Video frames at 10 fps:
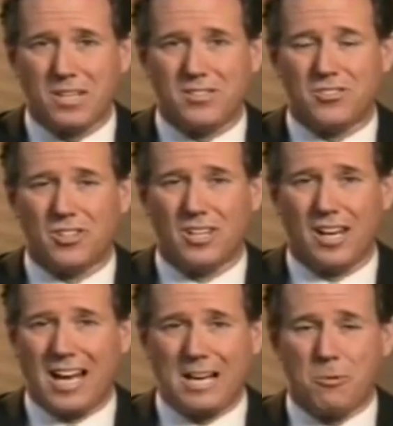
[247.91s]
is
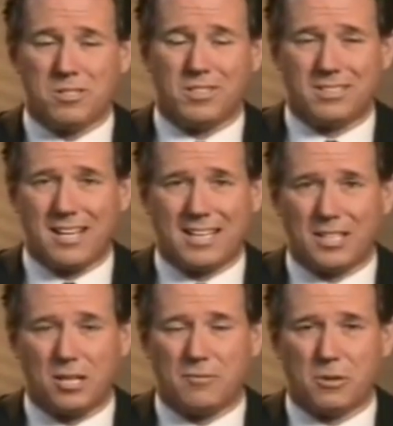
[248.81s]
I wasn't
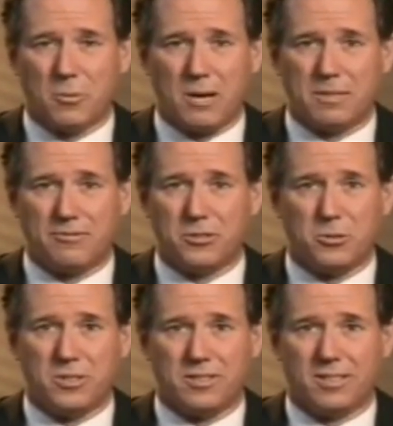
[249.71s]
attacking Governor Romney for
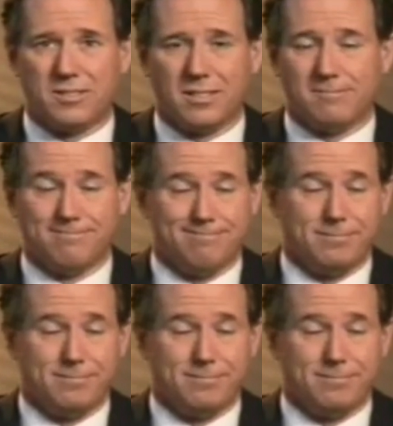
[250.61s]
doing things that